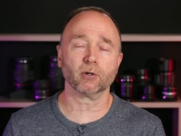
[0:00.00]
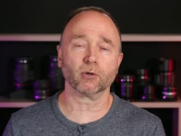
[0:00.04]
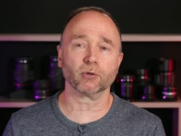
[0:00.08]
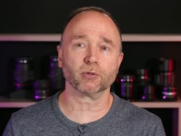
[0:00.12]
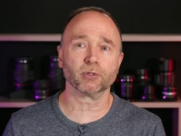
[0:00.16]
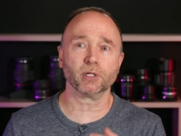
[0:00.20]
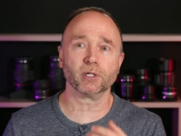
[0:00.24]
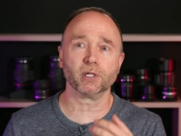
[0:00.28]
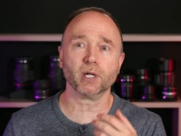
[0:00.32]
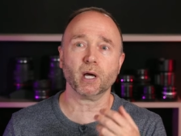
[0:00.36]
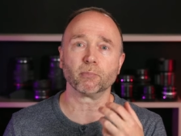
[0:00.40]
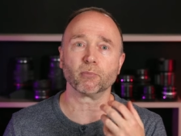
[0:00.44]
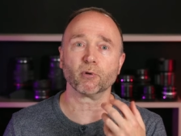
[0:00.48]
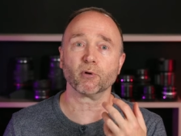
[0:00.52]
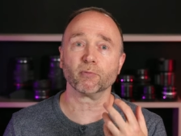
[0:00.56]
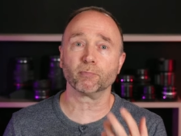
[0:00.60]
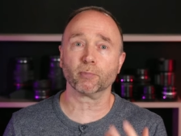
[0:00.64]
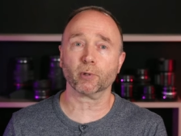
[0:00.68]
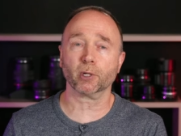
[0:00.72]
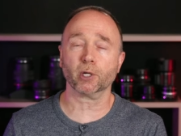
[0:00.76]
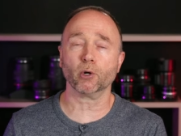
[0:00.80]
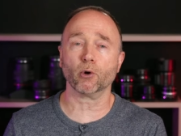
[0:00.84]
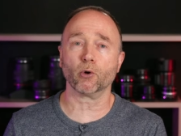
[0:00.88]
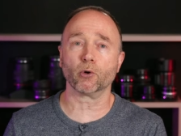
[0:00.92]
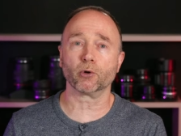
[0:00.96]
or the number of
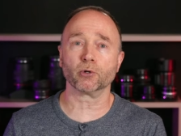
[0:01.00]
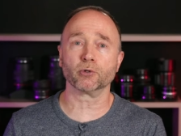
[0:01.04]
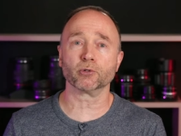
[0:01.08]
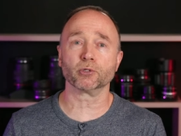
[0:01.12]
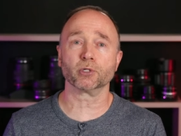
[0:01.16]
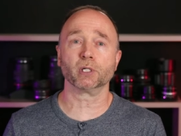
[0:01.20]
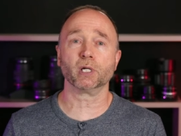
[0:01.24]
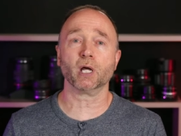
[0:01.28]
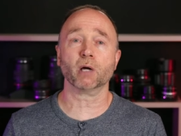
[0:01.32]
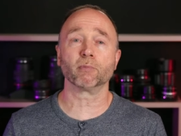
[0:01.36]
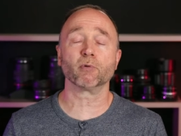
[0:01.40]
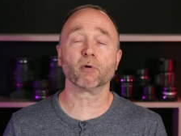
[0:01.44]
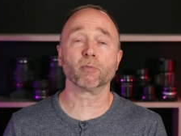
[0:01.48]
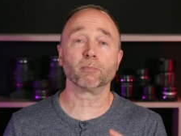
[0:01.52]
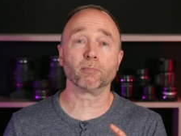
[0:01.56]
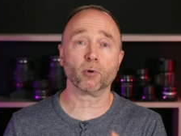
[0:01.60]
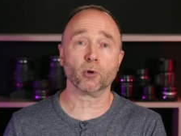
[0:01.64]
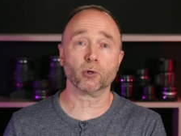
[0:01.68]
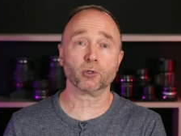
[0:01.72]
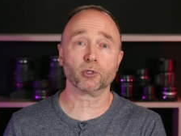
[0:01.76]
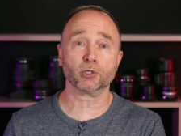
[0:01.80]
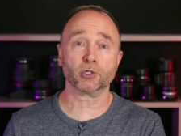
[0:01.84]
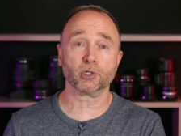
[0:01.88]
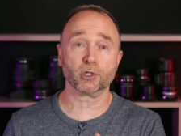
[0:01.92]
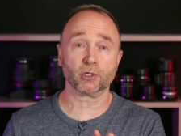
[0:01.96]
pre-orders, the number of
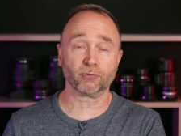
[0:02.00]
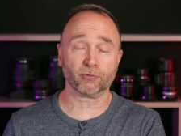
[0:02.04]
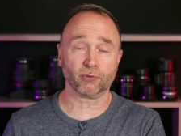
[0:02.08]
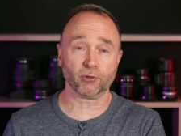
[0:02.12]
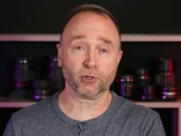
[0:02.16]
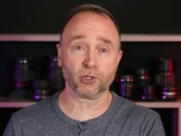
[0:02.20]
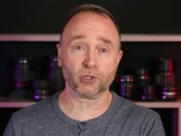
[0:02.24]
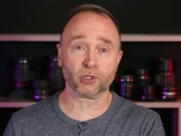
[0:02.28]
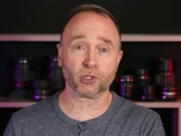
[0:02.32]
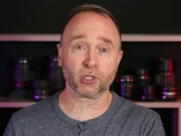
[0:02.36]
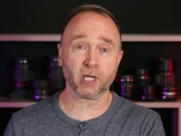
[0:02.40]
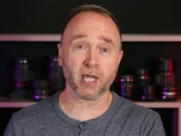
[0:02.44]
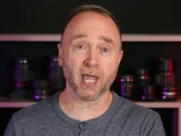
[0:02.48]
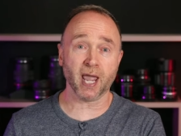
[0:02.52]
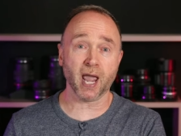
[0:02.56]
purchases for this